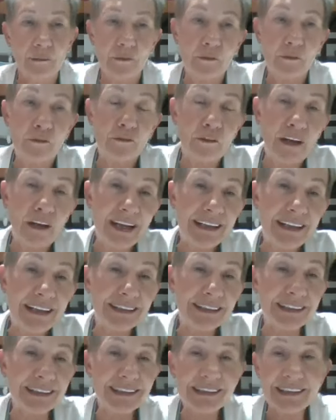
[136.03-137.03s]

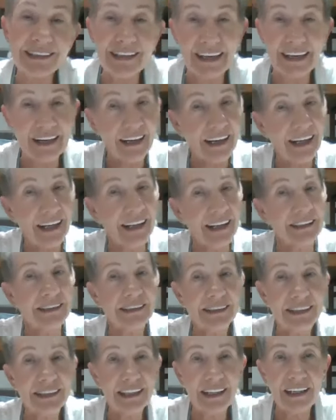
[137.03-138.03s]
faces that I can
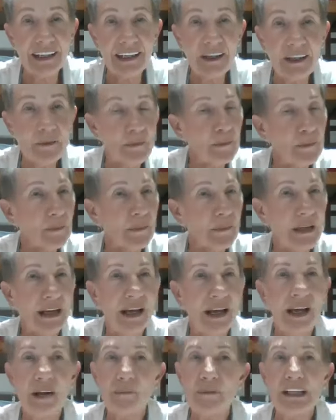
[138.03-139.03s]
see,
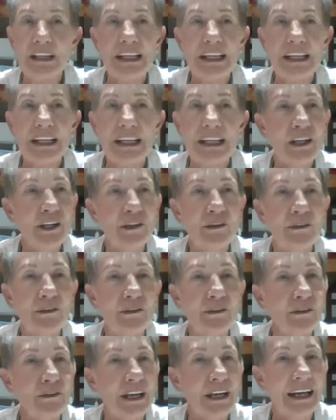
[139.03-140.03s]
I'm telling
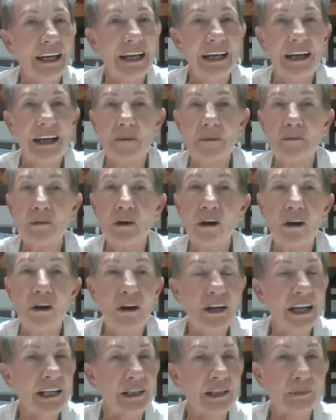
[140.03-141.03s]
you, um, God
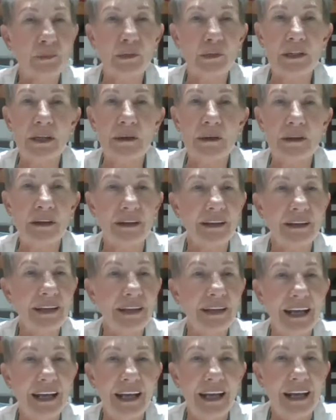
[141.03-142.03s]
has put a,
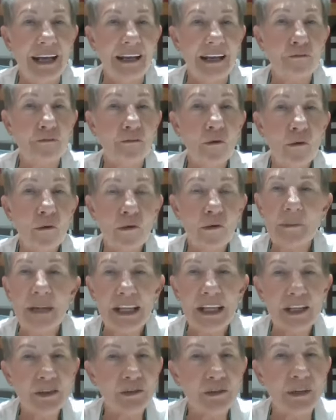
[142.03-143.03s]
a forum
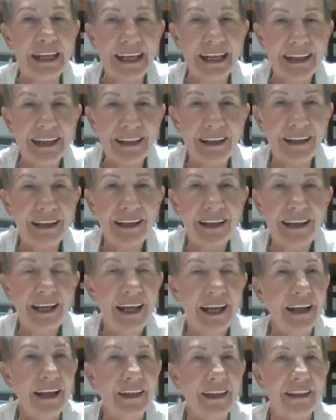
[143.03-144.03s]
here together
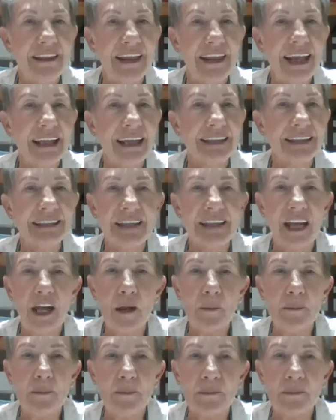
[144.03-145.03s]
that
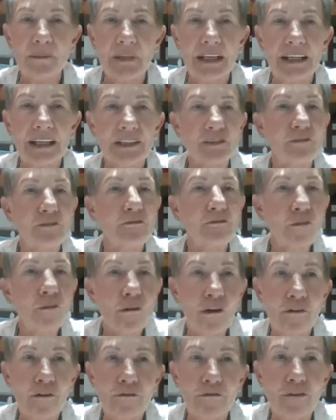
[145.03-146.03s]
um, is
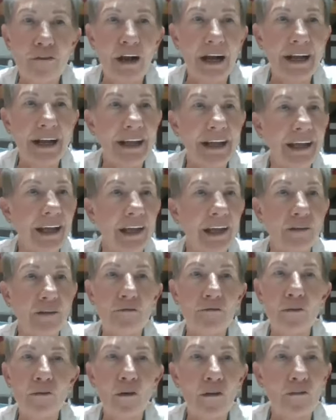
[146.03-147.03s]
full of fire and
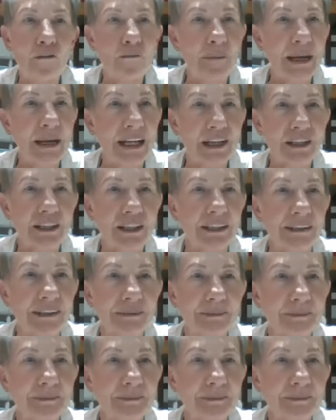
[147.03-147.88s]
full of passion.